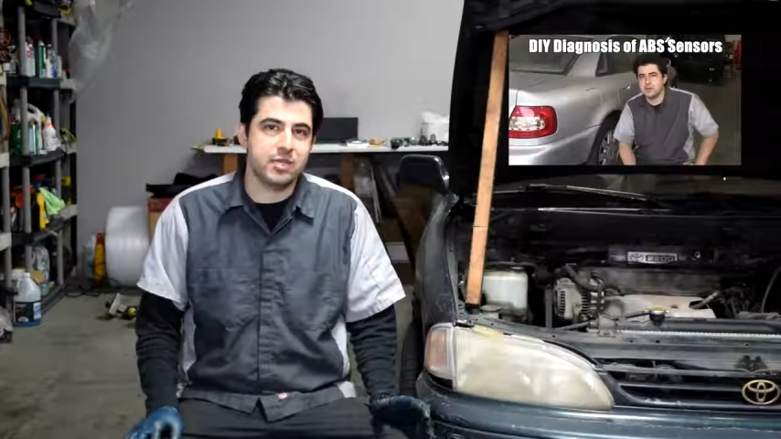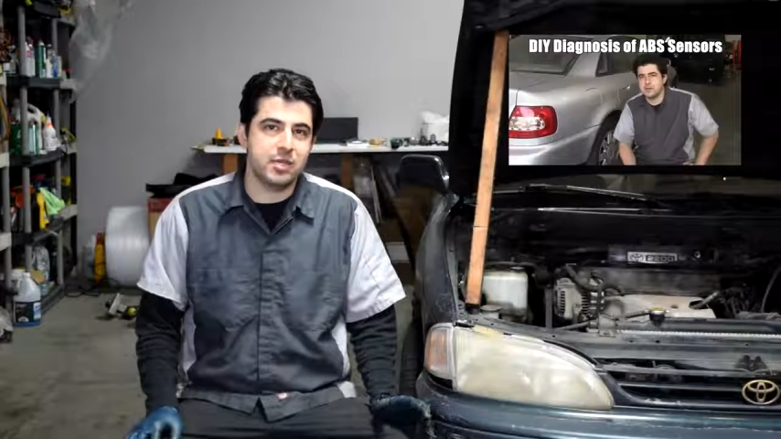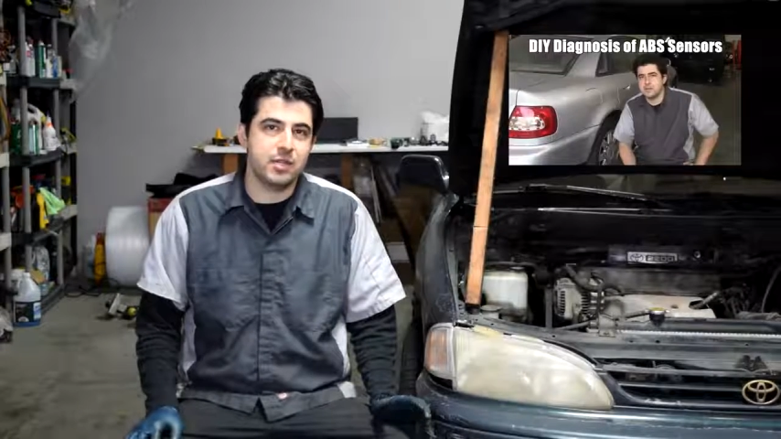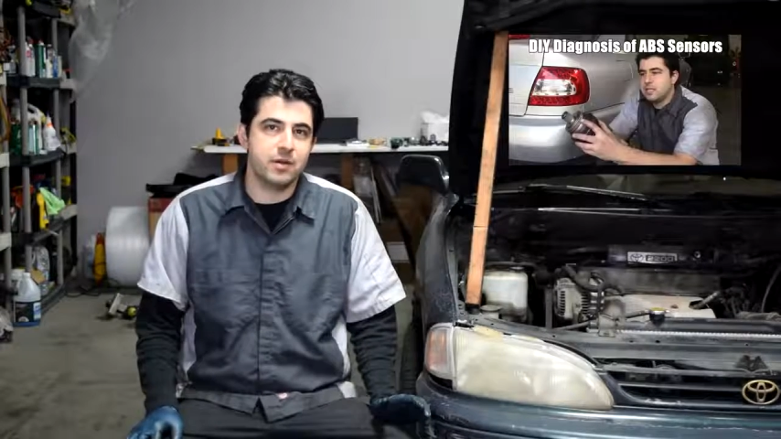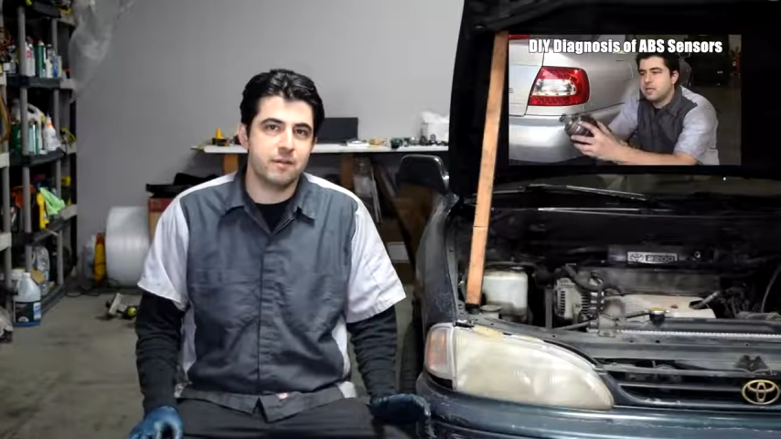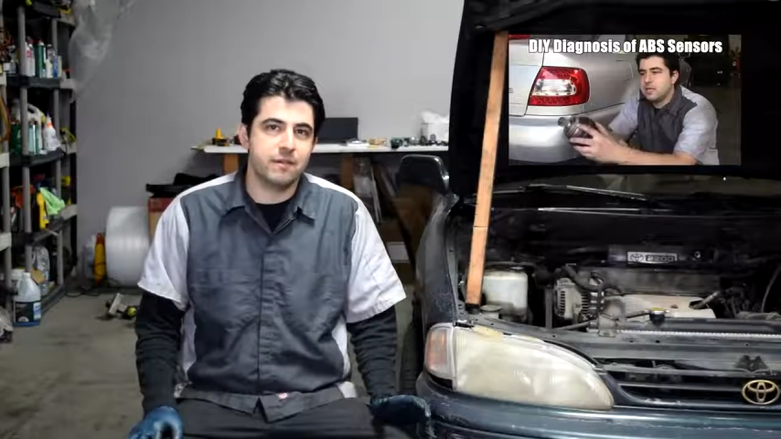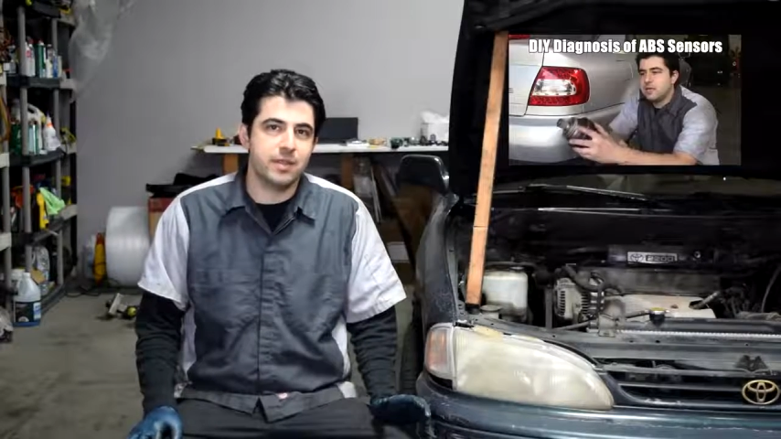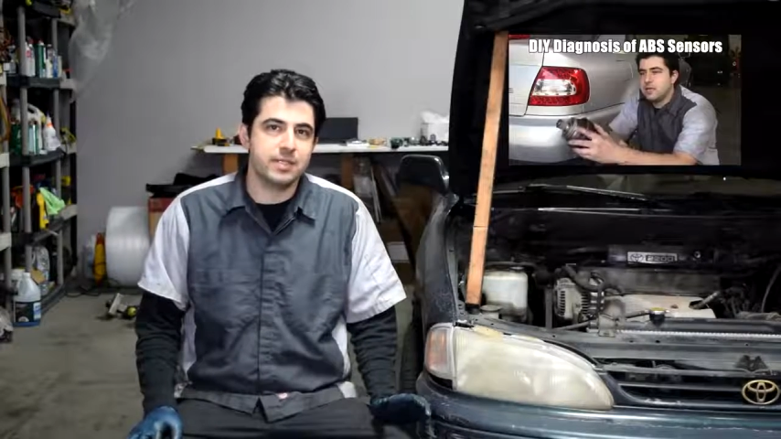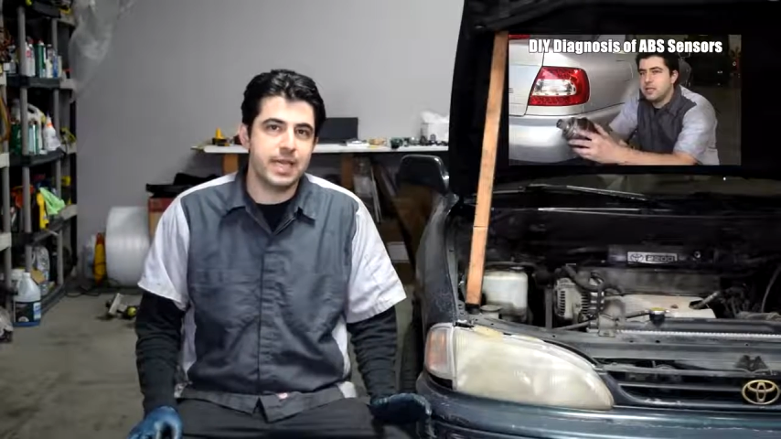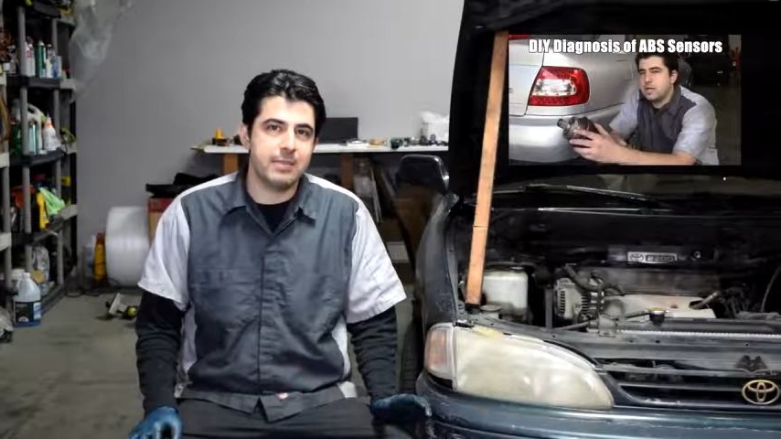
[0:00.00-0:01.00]
dirty or
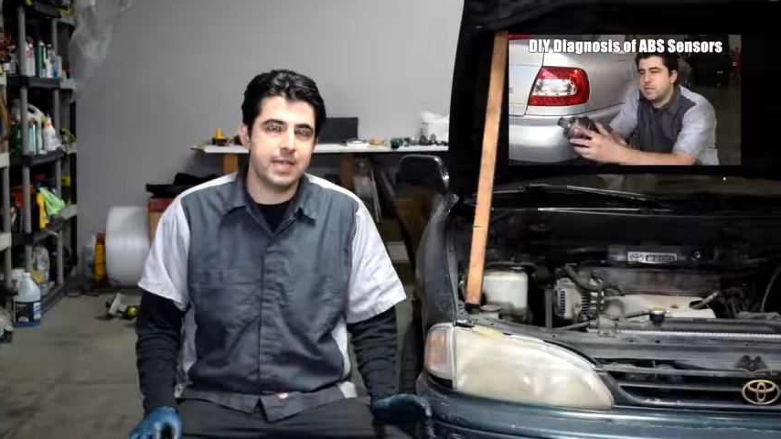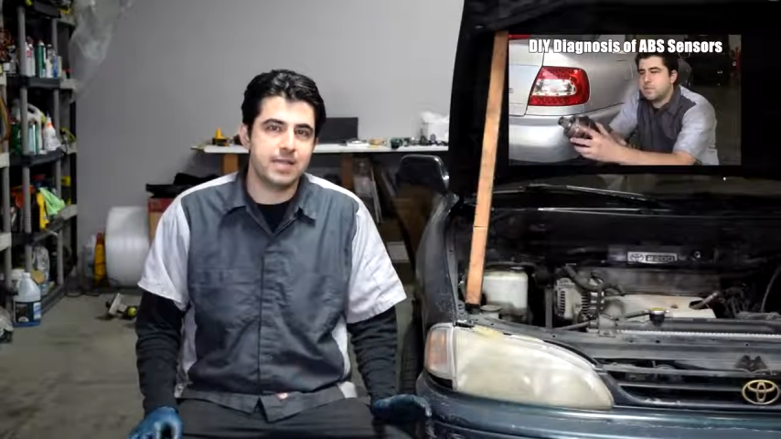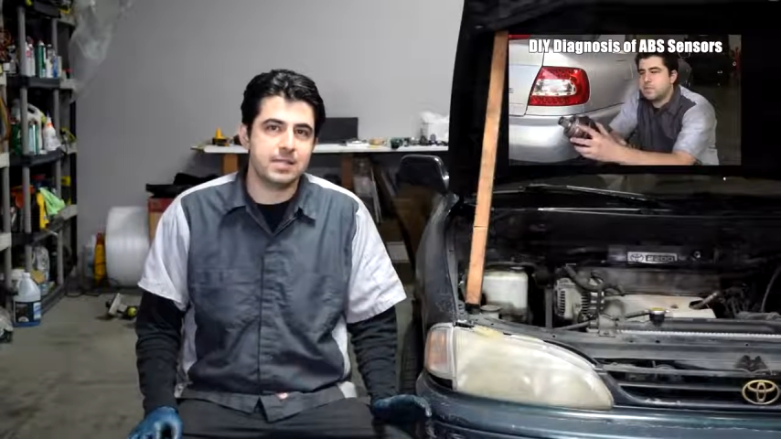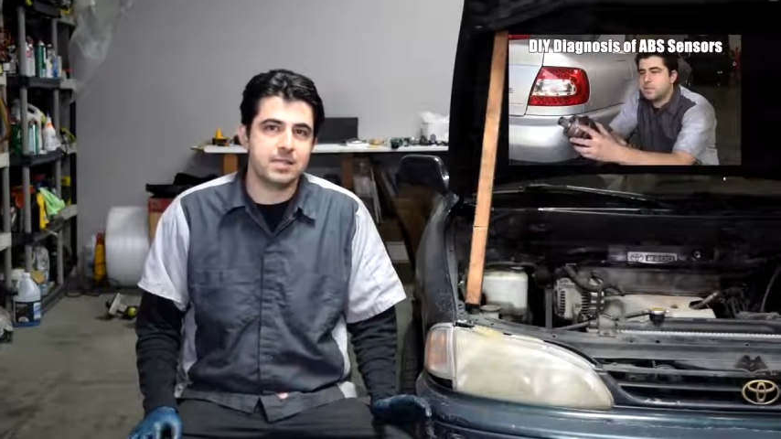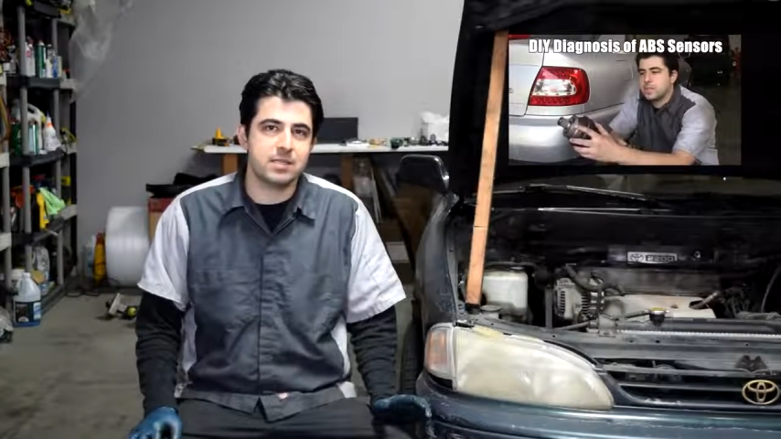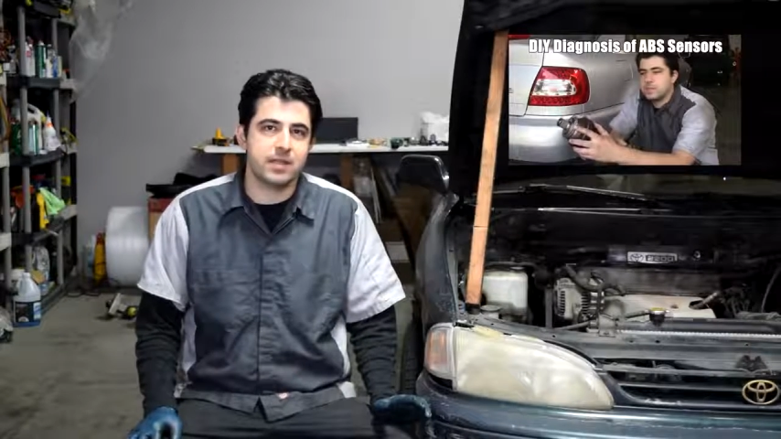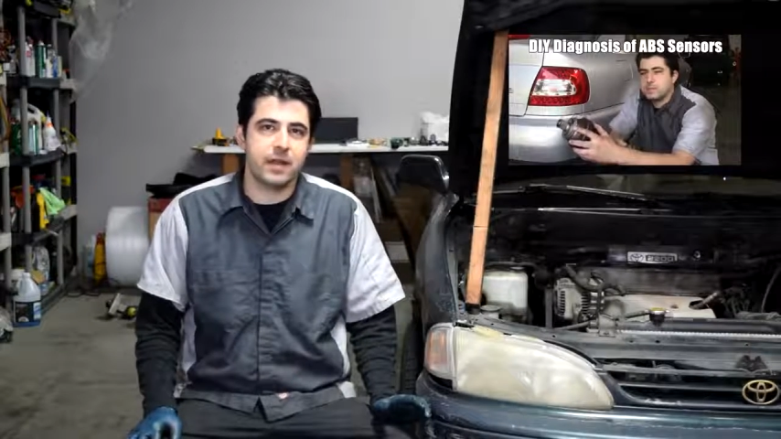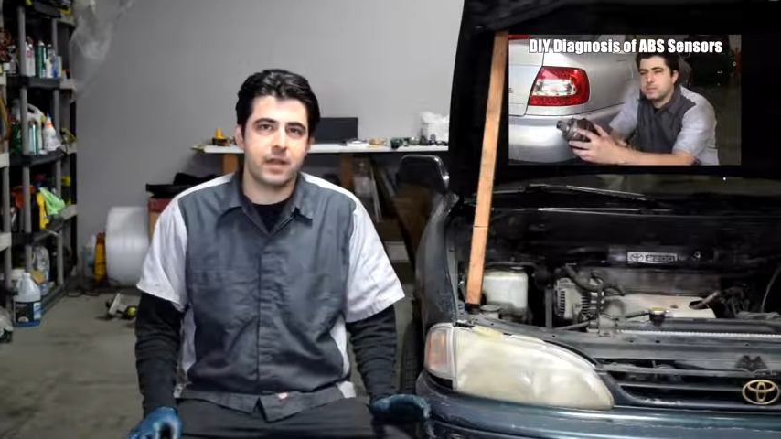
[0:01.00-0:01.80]
faulty ABS sensor,